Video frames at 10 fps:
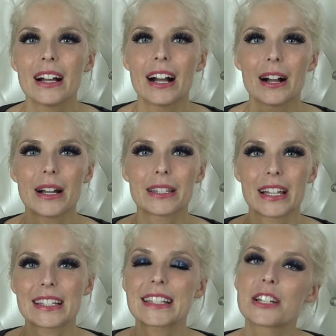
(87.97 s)

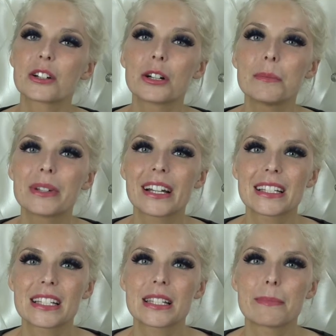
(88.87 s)
that serum,
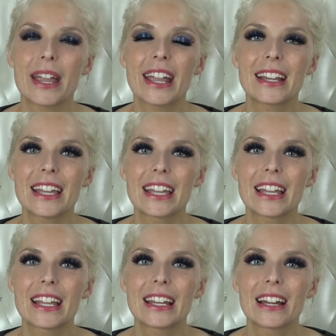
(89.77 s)
because it's made
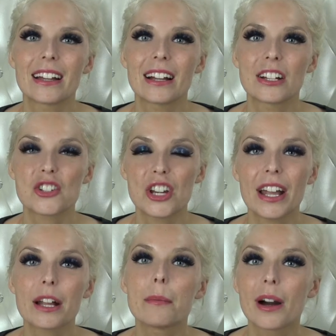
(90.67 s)
in a
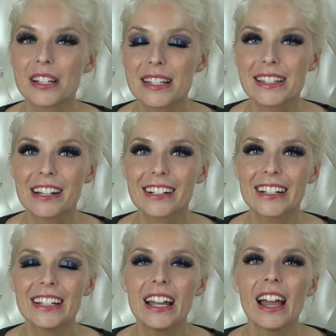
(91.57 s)
Czech
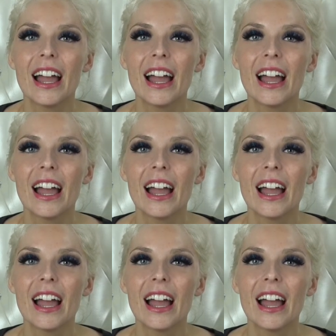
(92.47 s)
monastery,